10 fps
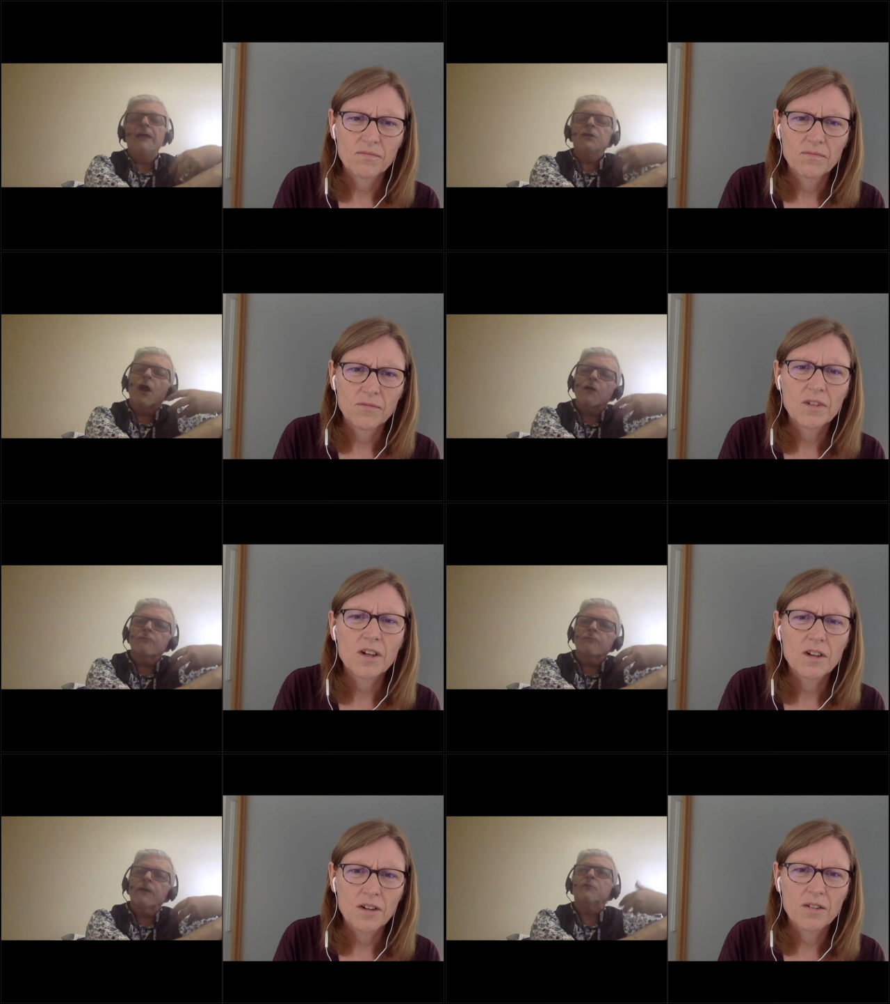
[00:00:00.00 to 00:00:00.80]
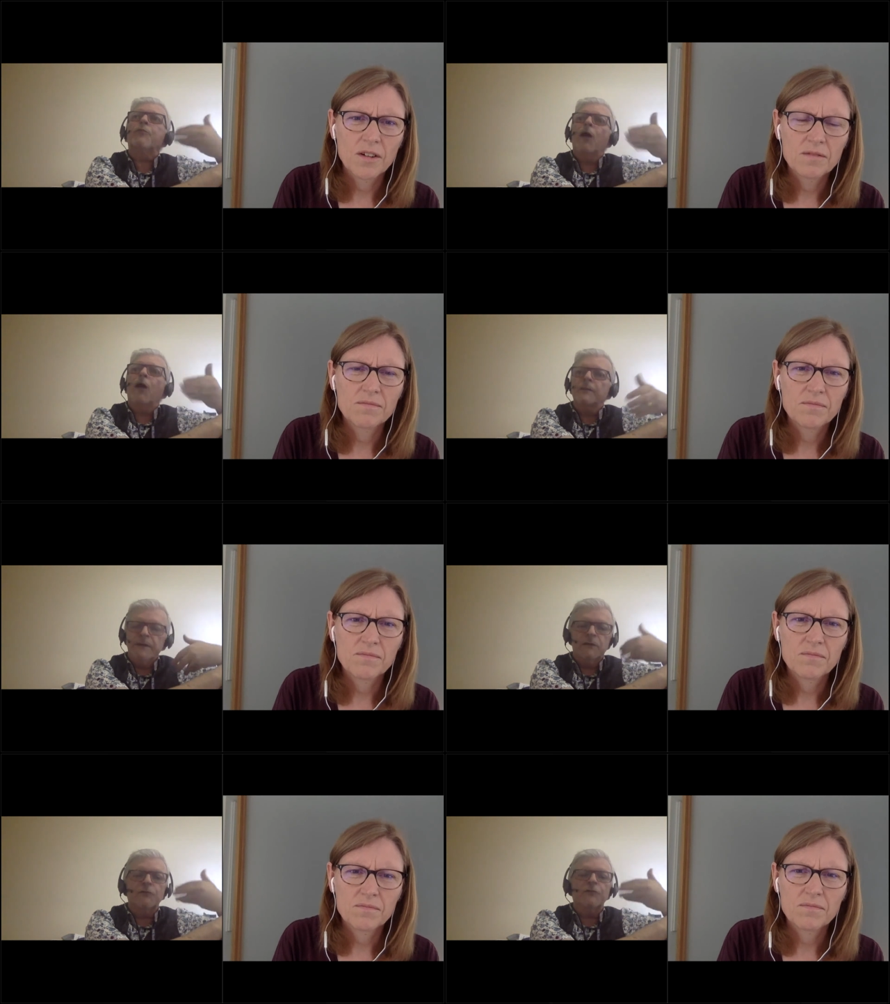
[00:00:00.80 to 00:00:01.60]
Speaker 1: And your heart rate would
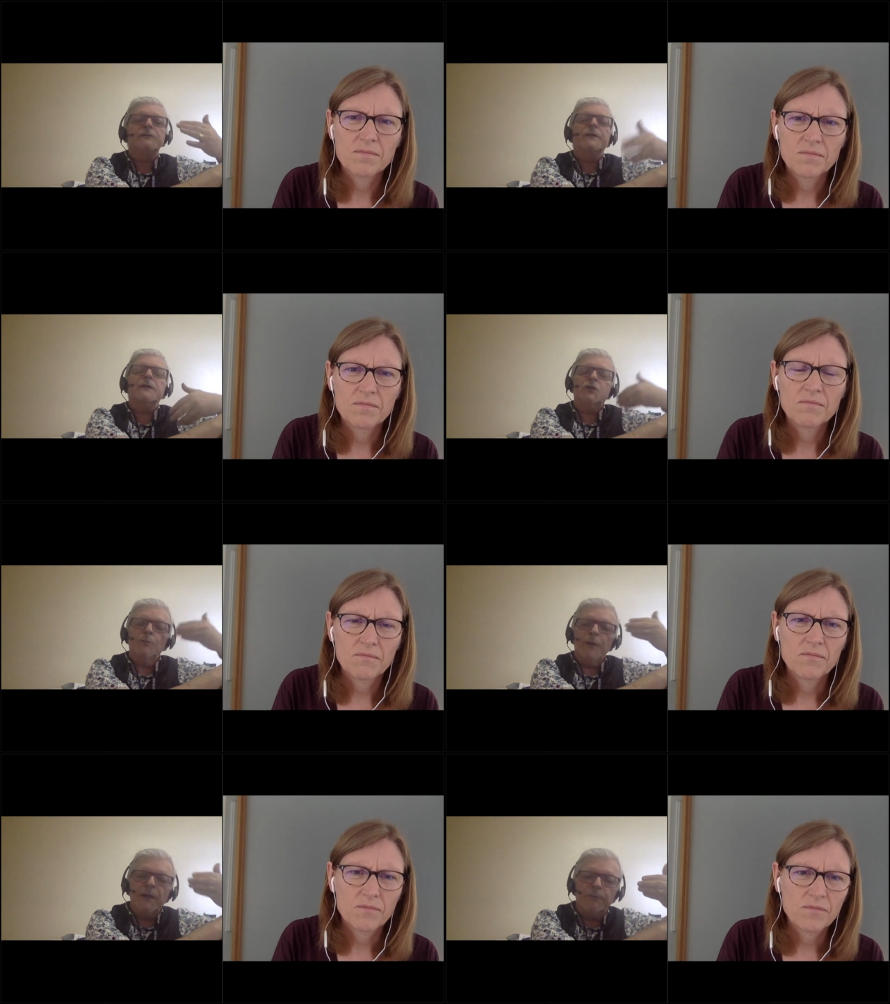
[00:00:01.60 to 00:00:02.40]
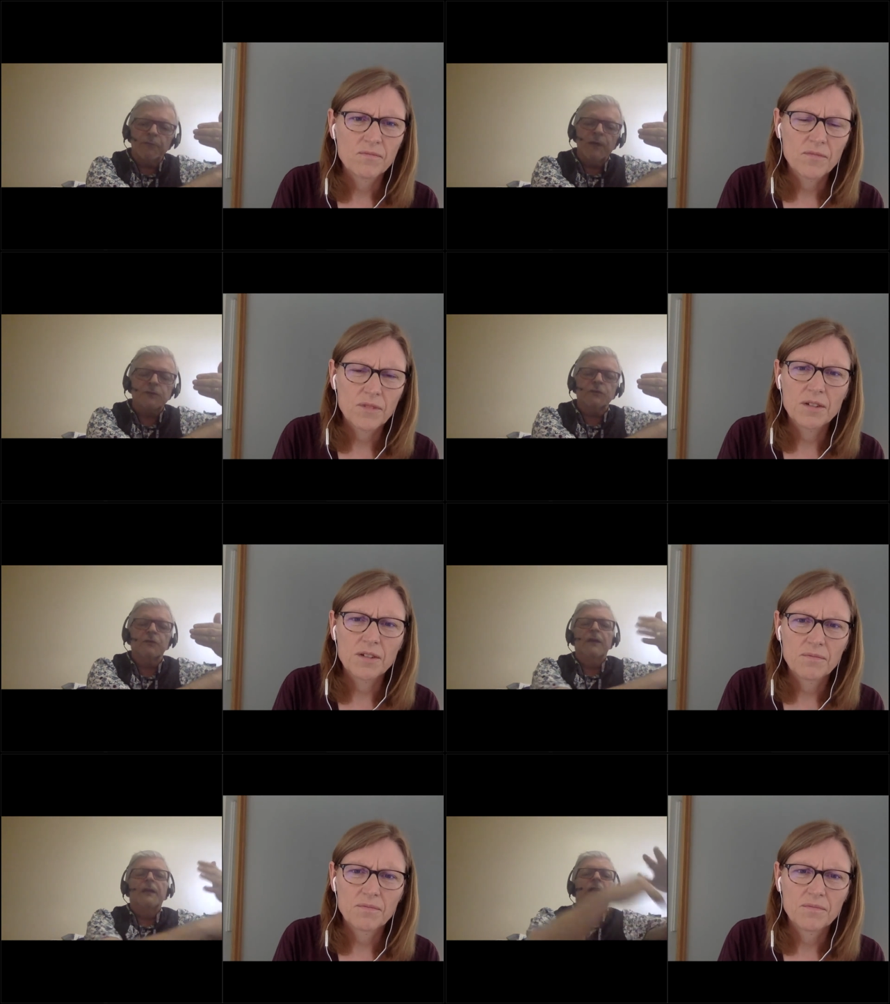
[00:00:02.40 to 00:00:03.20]
probably increase because your blood mm-hmm.
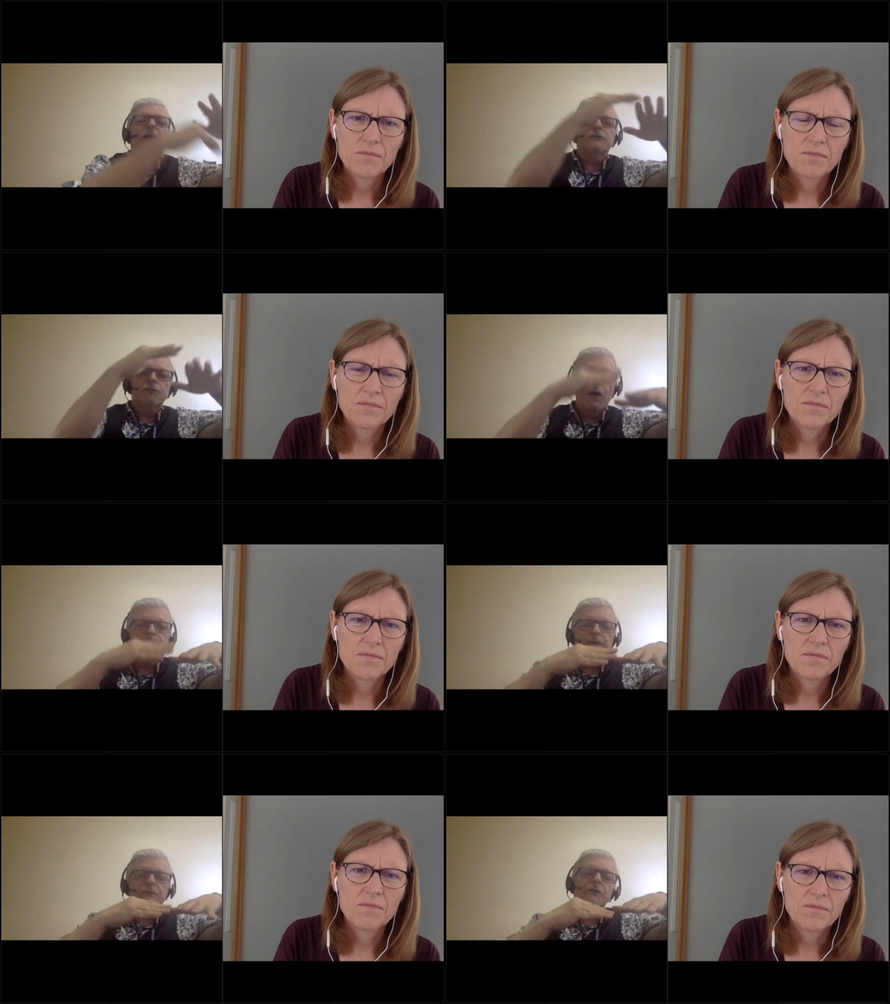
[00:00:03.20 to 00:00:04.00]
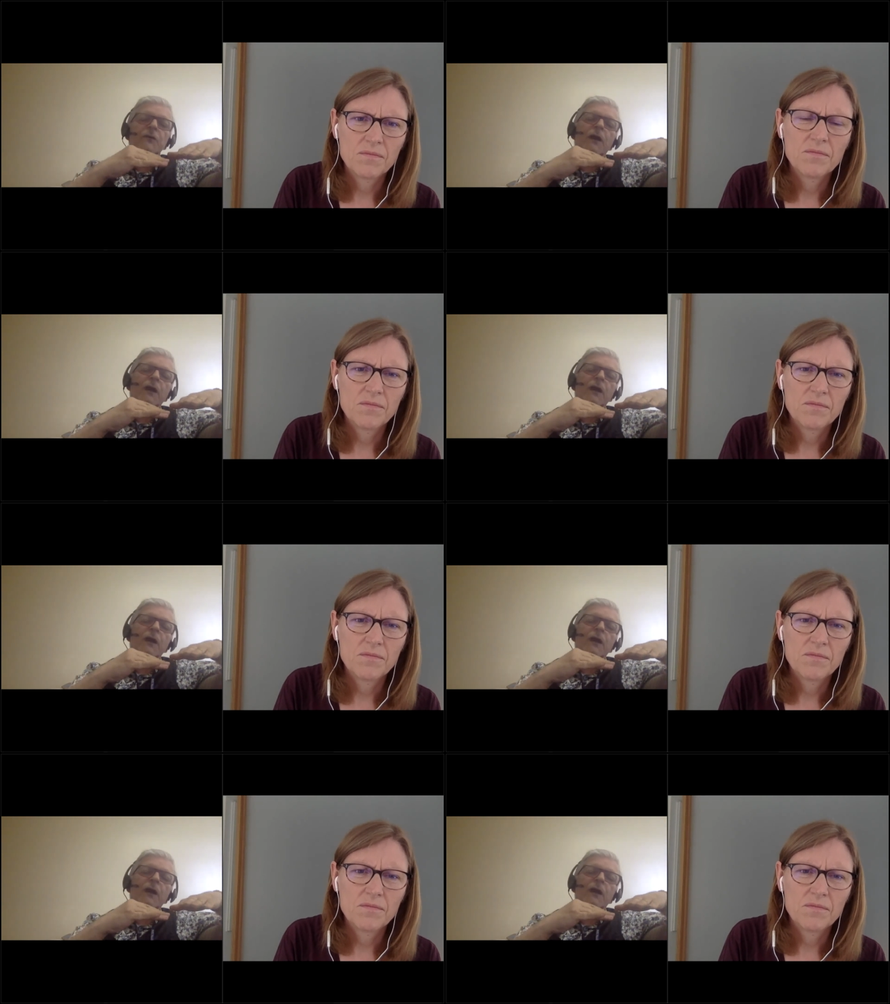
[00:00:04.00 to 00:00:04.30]
pressure is dropping. So